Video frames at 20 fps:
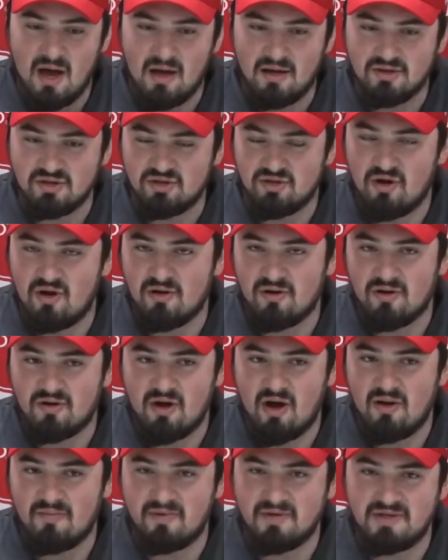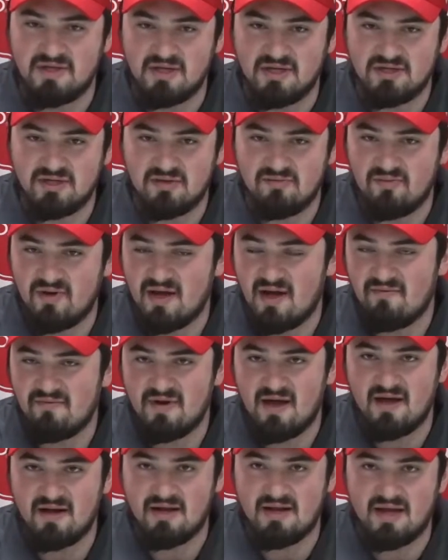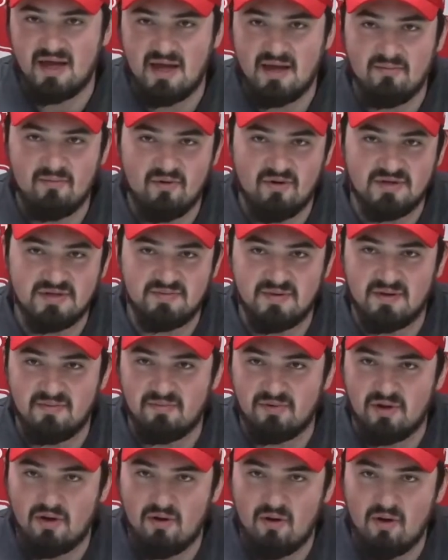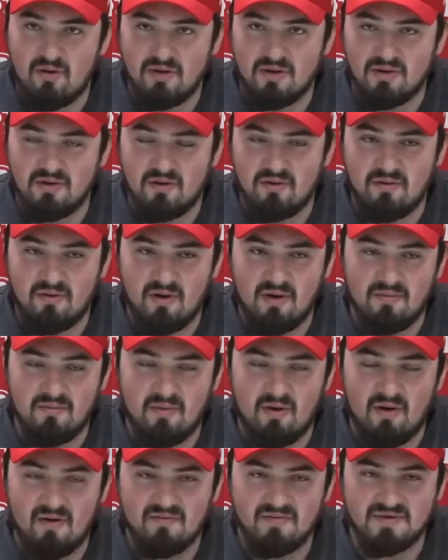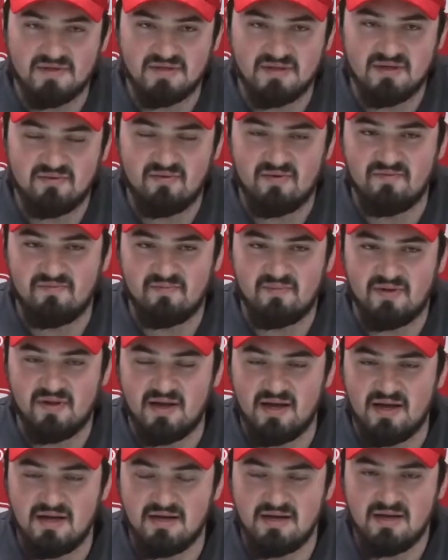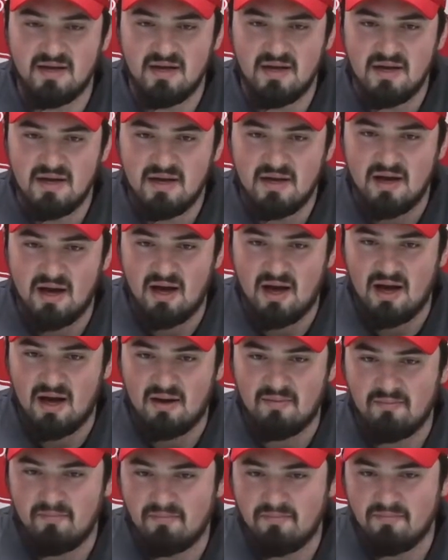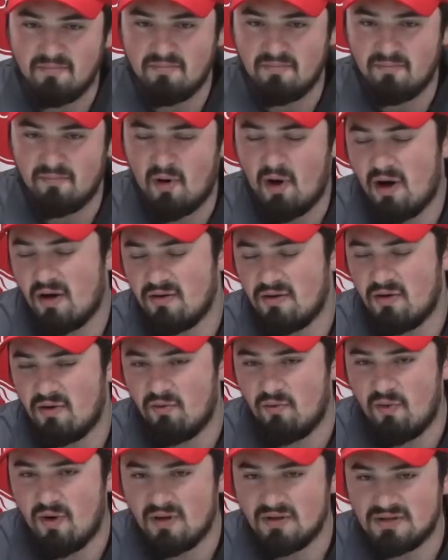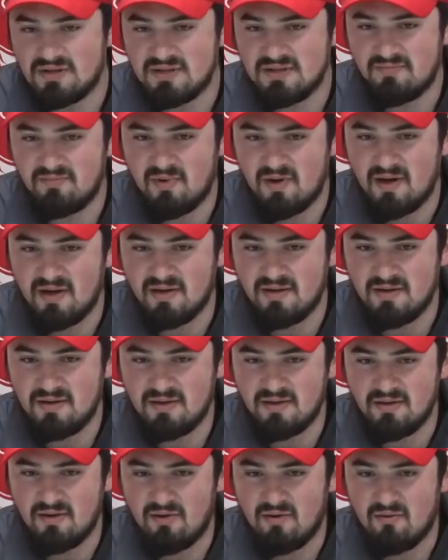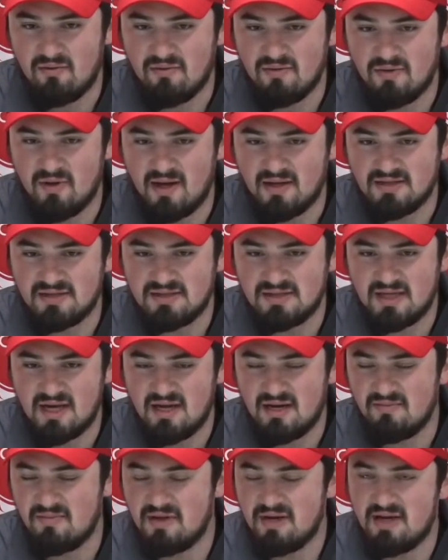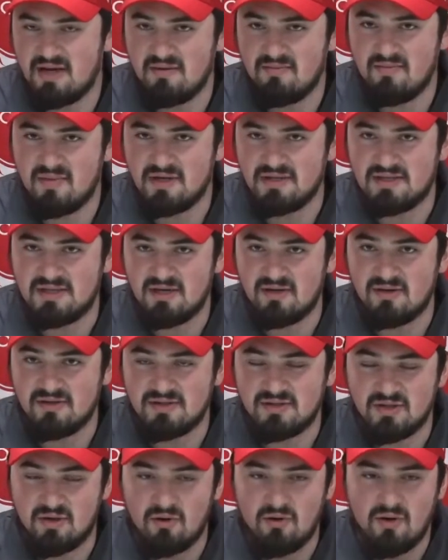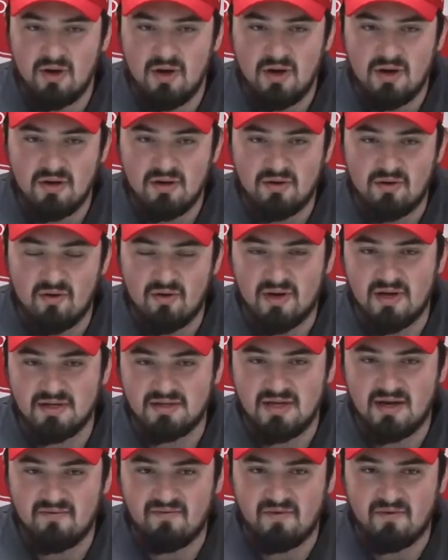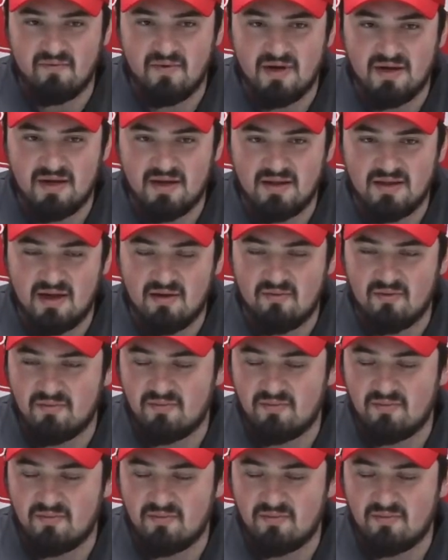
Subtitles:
stronger competition. We haven't had a game where it's been a blowout. Obviously we've played Botno once, but that's kind of been hit and miss here. So going into every weekend that we're